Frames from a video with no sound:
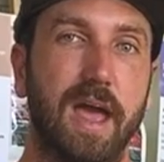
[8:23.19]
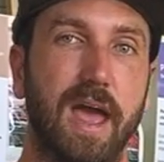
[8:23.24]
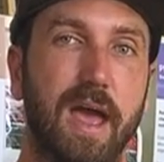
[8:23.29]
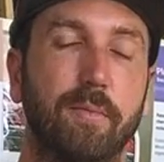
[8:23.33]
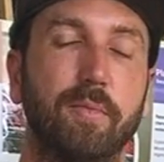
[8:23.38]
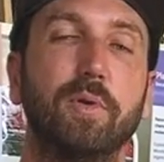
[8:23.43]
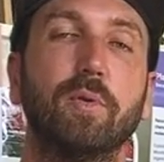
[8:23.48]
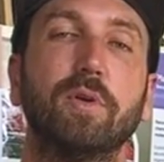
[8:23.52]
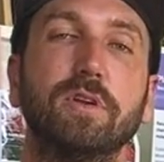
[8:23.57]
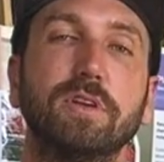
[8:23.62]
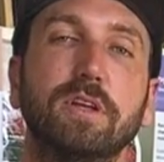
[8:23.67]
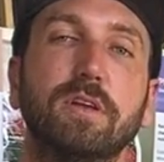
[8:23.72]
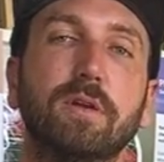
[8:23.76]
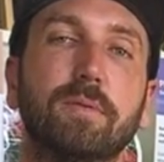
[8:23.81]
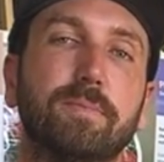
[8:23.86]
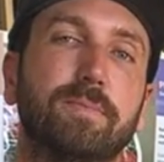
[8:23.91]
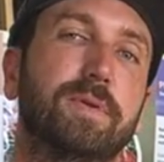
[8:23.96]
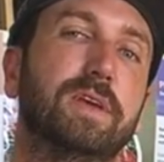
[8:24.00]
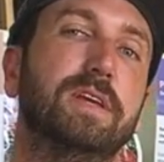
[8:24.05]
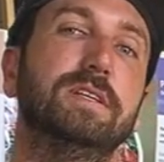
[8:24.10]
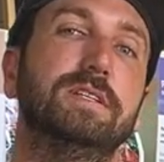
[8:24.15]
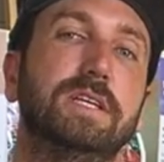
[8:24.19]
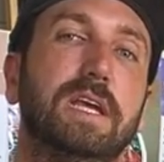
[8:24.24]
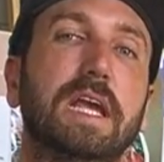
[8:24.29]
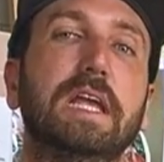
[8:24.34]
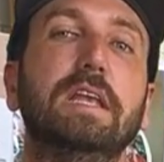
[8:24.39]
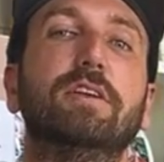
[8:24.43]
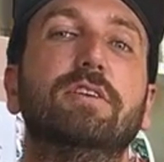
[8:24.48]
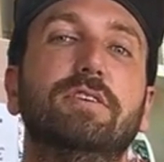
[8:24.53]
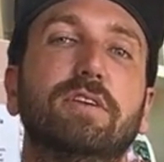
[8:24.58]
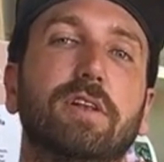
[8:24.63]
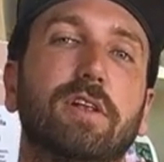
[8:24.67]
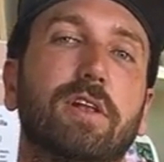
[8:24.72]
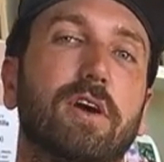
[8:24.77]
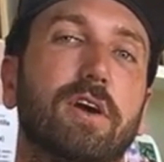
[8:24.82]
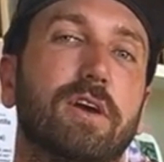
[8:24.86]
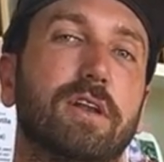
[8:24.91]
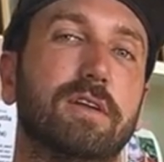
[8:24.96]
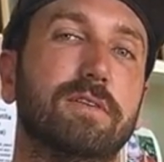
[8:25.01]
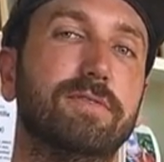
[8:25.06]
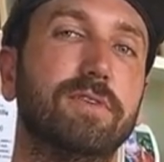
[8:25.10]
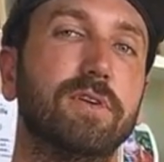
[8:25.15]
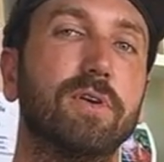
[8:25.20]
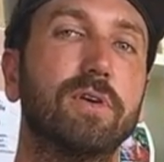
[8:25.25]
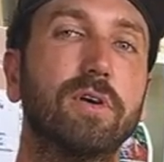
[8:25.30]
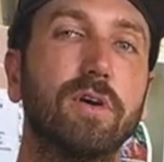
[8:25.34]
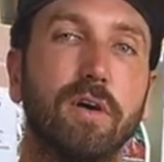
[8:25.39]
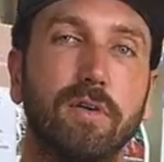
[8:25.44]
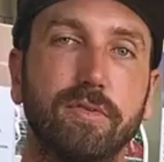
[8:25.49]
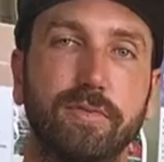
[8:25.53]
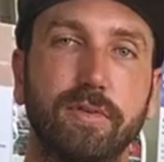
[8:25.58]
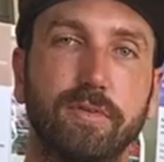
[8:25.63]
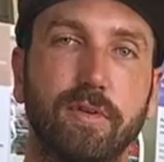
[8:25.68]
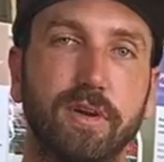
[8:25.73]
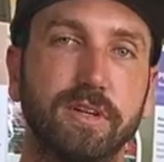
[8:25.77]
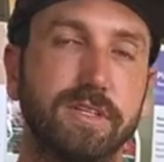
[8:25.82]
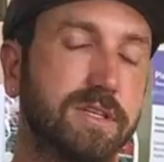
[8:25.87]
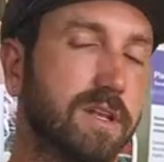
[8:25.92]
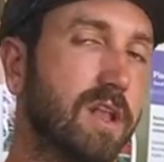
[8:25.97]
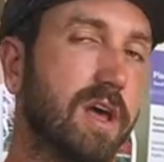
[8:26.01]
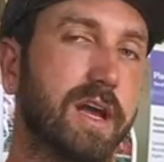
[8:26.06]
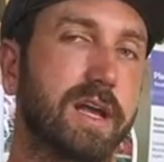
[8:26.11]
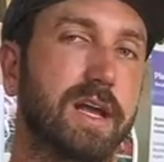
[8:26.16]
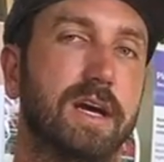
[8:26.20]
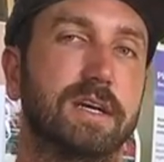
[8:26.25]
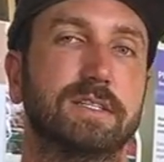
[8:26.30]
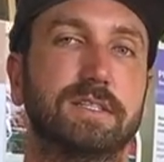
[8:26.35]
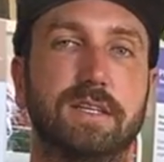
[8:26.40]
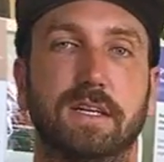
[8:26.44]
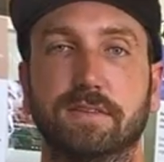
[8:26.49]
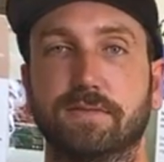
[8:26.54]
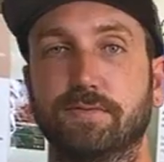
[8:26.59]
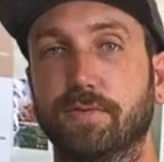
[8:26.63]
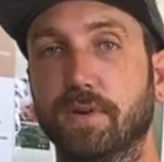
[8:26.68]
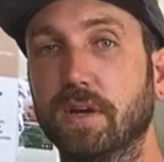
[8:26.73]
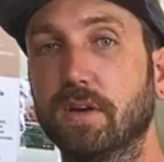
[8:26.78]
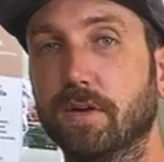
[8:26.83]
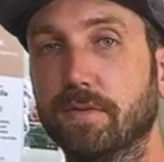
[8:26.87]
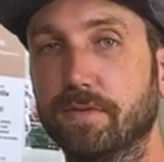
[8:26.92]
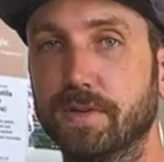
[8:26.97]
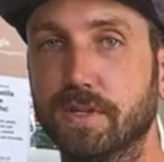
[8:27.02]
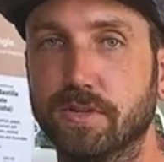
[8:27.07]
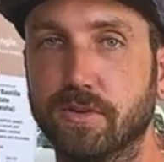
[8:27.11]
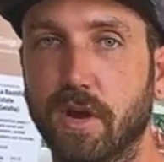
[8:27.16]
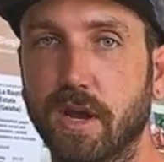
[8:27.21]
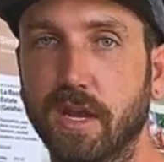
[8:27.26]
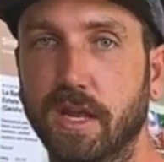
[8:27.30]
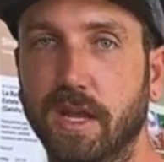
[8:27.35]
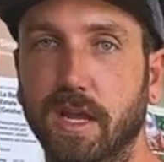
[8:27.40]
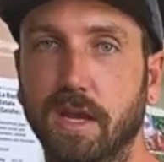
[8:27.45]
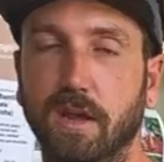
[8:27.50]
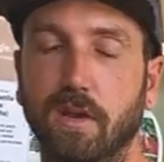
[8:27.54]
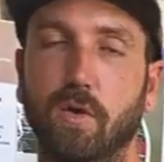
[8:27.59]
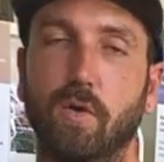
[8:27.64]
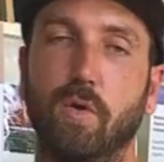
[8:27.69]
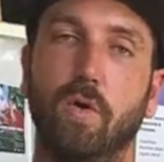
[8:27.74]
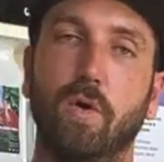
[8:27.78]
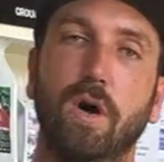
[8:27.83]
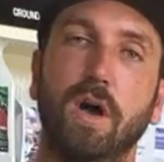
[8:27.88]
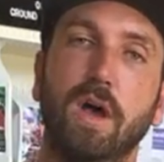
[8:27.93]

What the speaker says: And we want you to continue to learn. If your coffee roaster like us does free coffee training, or